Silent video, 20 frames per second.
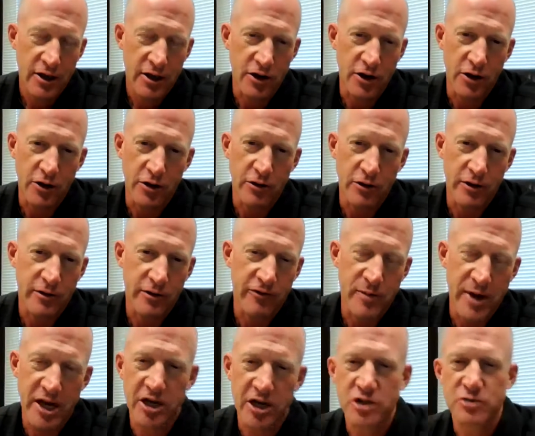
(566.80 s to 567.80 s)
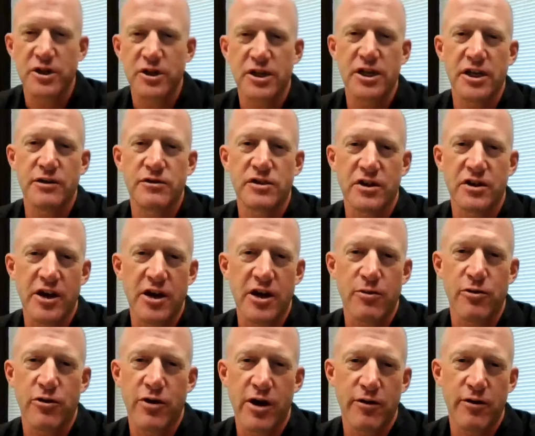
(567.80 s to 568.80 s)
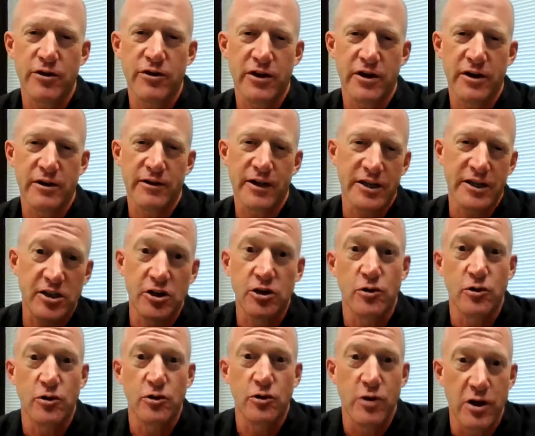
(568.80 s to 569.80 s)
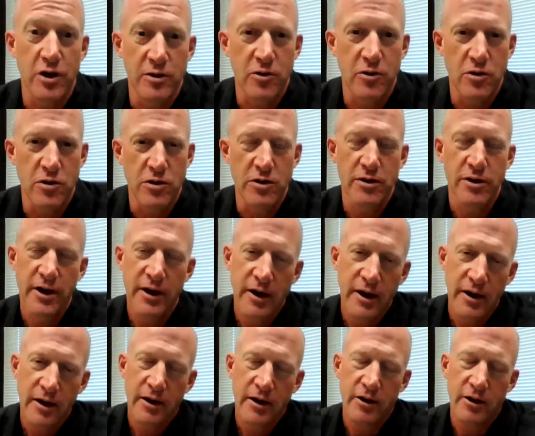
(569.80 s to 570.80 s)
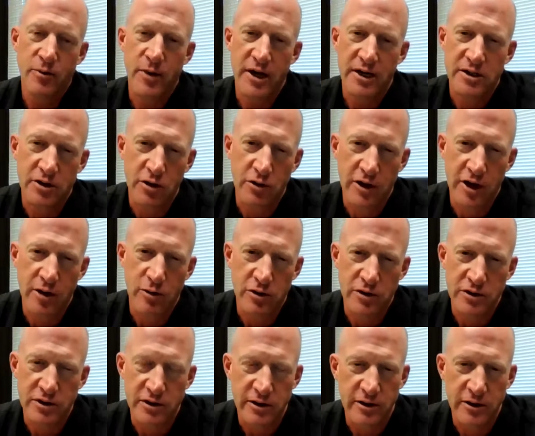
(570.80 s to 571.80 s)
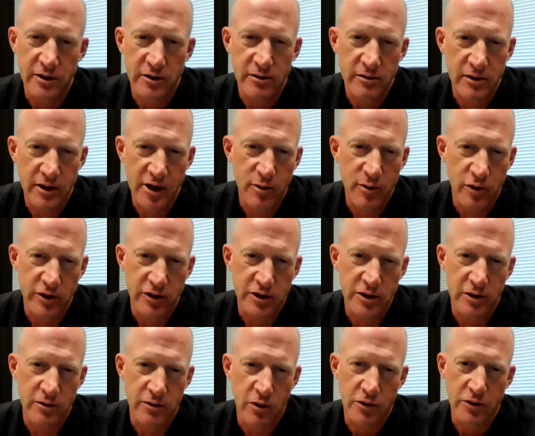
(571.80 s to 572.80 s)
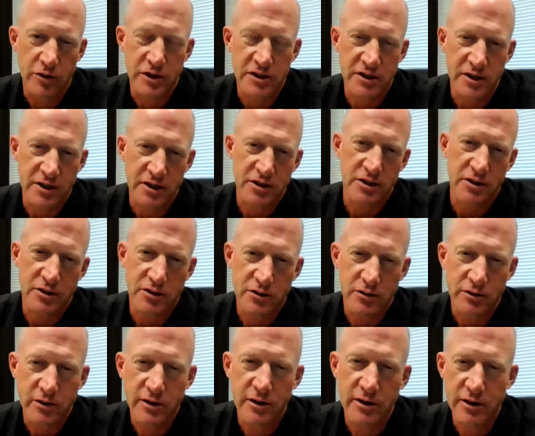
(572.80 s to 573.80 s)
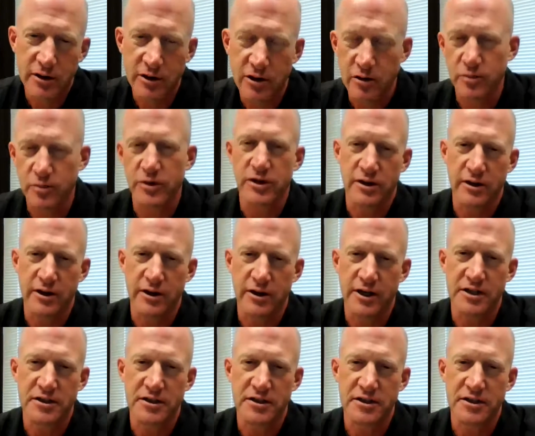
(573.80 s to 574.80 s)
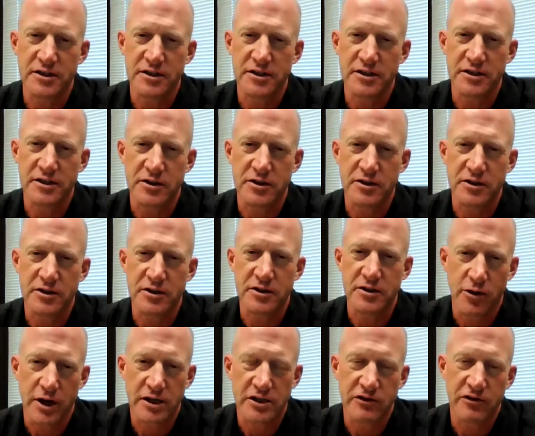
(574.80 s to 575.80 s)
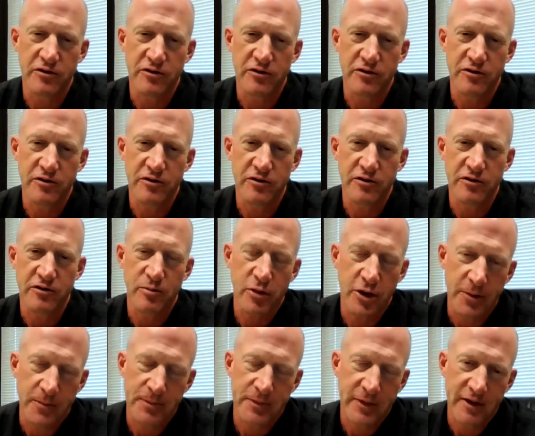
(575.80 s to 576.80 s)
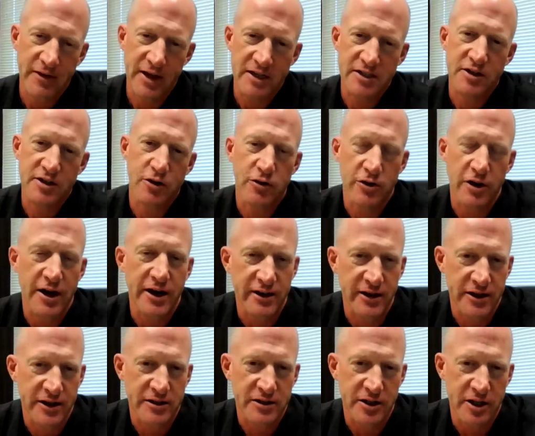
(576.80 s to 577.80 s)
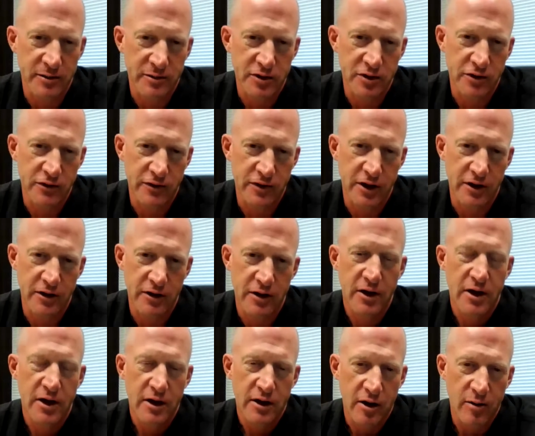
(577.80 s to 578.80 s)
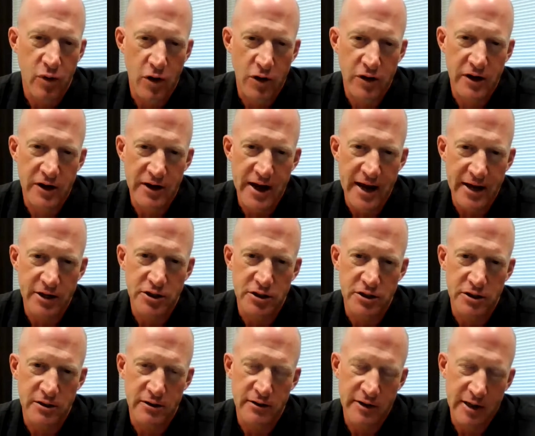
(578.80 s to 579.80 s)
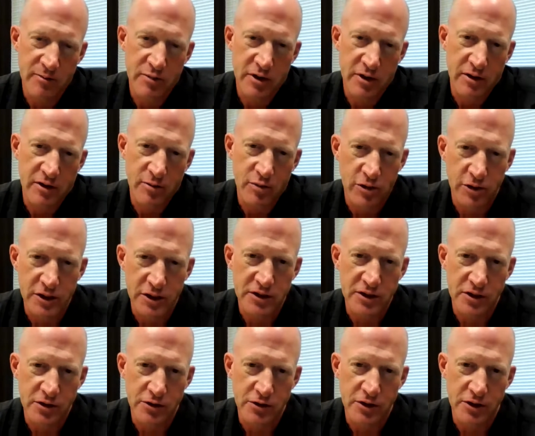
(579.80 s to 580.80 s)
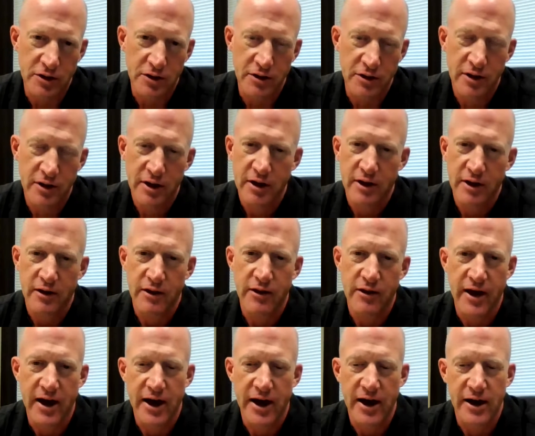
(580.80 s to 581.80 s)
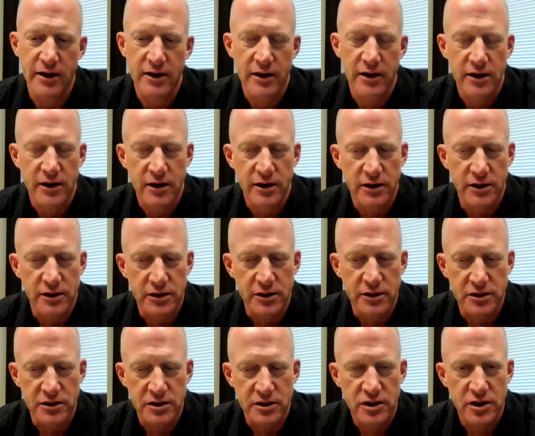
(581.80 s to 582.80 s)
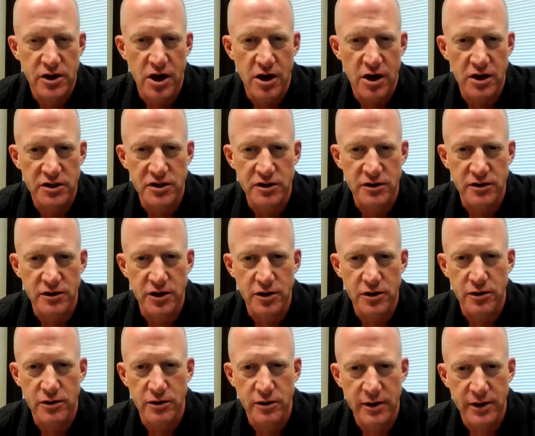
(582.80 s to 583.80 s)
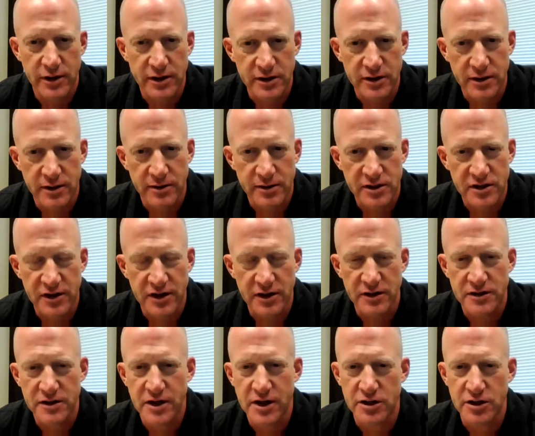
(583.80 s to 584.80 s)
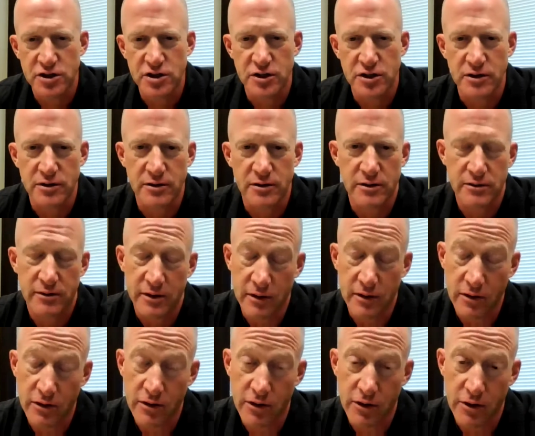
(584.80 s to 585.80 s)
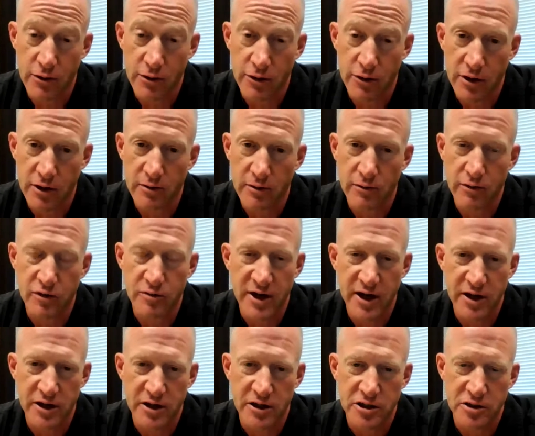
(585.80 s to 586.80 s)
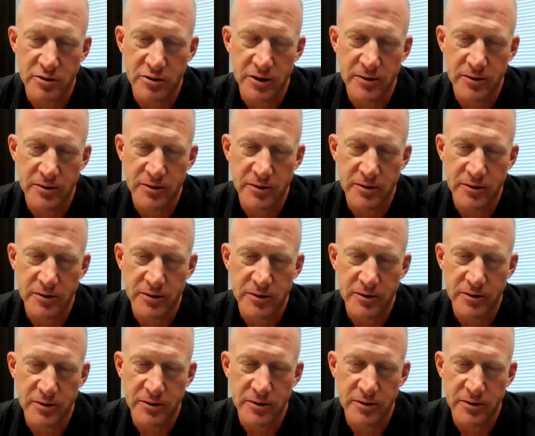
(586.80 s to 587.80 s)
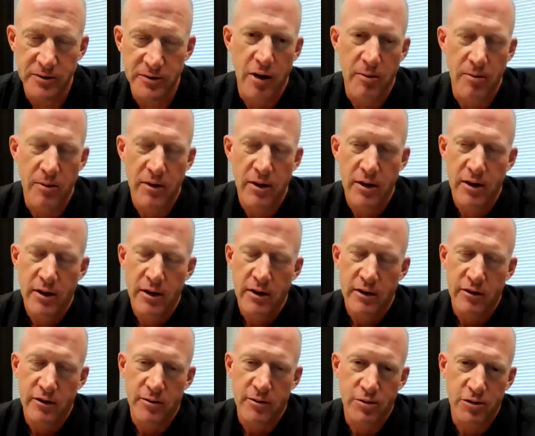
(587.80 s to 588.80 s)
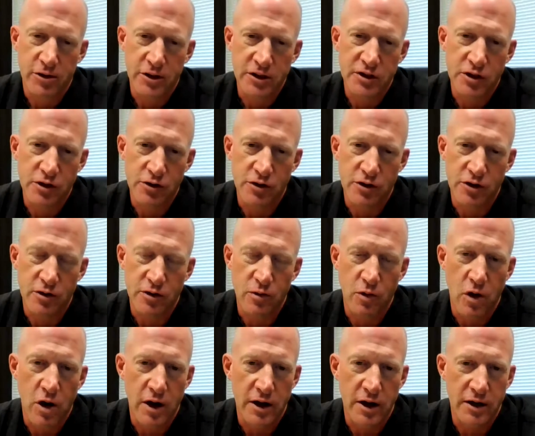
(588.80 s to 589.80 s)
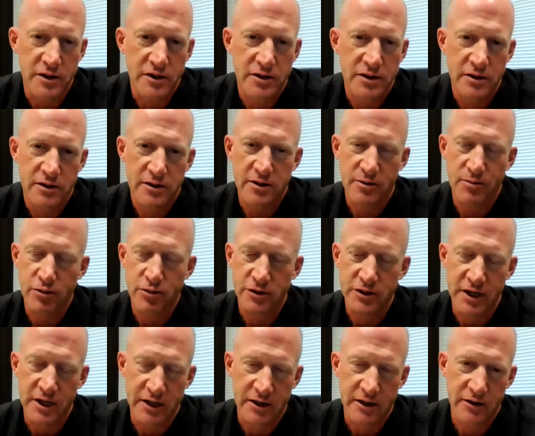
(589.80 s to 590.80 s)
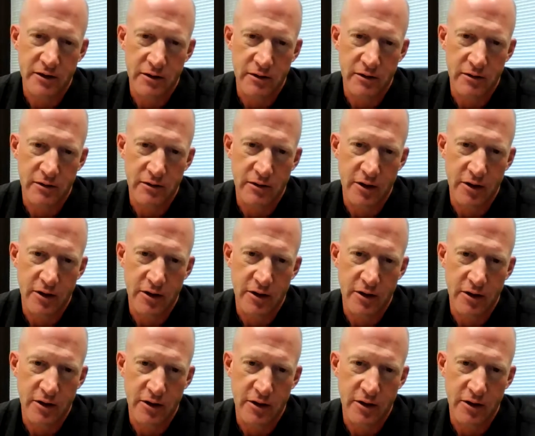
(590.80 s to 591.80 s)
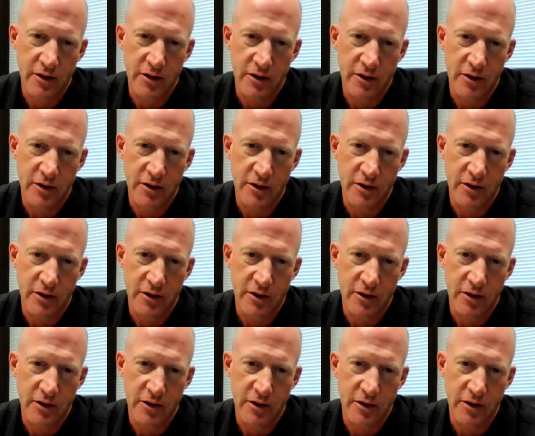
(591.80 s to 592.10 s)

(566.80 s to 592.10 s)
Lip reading: if management gives labor everything, they still want more. New Mexico labor organizations are a little bit less aggressive, but that's the underlying landscape. So you've got a bargaining agent, that being the police union, that is constantly in a state of tension, in theory, with management. The police union wants to protect their